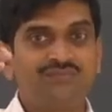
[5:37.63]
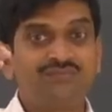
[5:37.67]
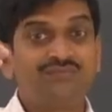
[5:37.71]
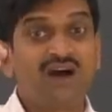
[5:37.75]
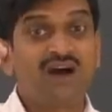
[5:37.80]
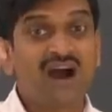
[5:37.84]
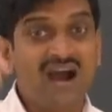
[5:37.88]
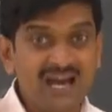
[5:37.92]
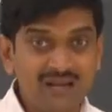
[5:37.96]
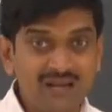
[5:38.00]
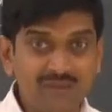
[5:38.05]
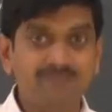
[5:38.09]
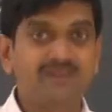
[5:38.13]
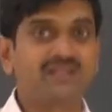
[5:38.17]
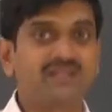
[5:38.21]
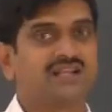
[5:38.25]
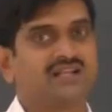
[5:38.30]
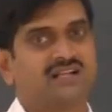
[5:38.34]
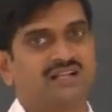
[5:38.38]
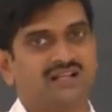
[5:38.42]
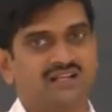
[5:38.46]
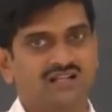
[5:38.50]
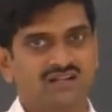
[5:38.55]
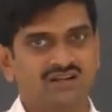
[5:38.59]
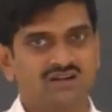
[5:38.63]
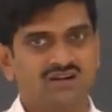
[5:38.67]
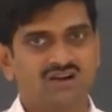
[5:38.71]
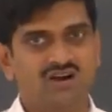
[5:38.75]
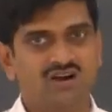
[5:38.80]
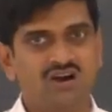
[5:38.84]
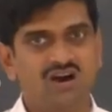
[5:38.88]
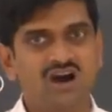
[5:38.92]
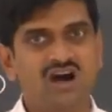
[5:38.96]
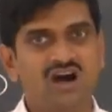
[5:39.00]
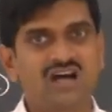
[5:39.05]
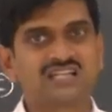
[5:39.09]
farming
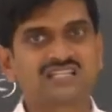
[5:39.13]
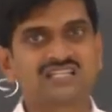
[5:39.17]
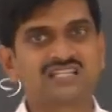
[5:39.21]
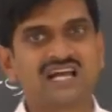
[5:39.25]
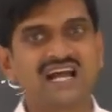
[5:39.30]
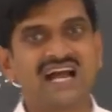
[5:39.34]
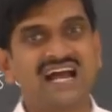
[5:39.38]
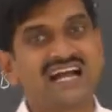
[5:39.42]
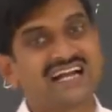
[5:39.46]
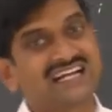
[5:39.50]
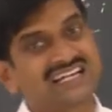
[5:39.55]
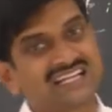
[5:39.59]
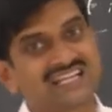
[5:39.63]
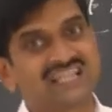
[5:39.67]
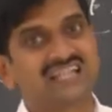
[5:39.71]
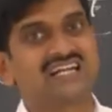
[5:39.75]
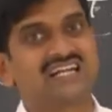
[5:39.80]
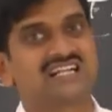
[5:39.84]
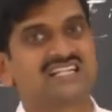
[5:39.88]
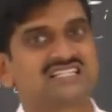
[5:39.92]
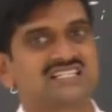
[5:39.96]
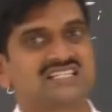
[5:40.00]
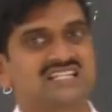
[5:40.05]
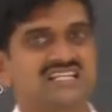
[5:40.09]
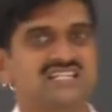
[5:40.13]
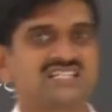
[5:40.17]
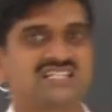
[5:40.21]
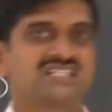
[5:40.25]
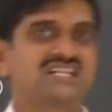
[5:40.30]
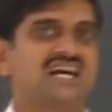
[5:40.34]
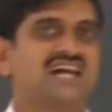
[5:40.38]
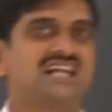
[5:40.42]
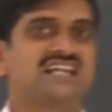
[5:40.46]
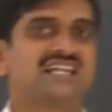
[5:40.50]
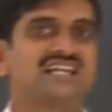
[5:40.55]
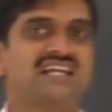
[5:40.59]
or the agriculture
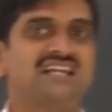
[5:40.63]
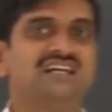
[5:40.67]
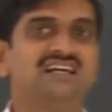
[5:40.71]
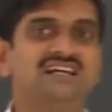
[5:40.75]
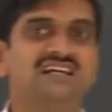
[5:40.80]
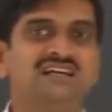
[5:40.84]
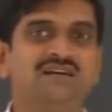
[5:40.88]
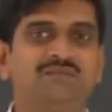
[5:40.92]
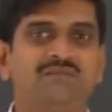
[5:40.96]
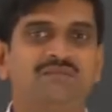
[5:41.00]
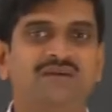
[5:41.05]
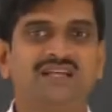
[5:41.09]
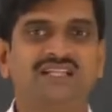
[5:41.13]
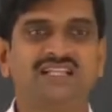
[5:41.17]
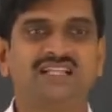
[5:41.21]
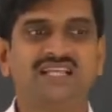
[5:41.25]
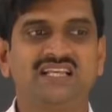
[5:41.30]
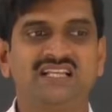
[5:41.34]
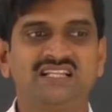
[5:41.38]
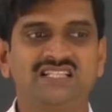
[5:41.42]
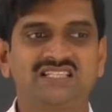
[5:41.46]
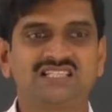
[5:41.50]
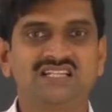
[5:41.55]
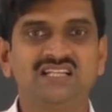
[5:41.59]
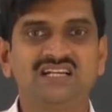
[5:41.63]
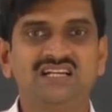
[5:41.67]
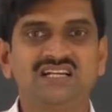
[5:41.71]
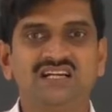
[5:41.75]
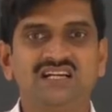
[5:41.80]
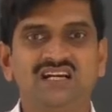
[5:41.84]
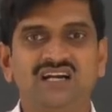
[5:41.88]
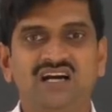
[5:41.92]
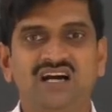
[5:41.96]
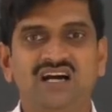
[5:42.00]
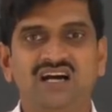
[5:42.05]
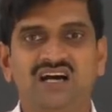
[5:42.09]
started by these
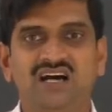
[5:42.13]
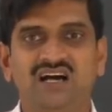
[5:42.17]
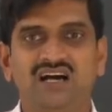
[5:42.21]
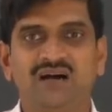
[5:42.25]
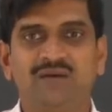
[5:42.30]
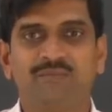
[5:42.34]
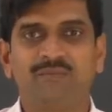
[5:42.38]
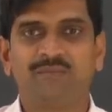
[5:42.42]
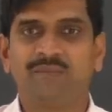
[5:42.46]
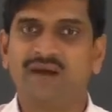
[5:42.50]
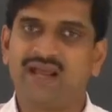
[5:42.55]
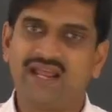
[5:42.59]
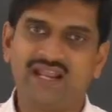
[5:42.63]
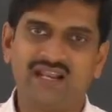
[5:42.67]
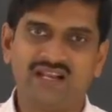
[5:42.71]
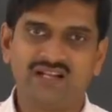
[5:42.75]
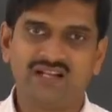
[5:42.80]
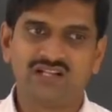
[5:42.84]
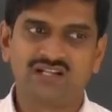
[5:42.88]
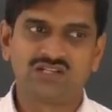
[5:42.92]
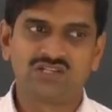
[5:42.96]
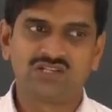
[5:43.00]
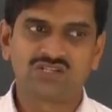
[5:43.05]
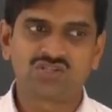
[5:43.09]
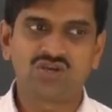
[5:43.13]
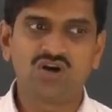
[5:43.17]
men.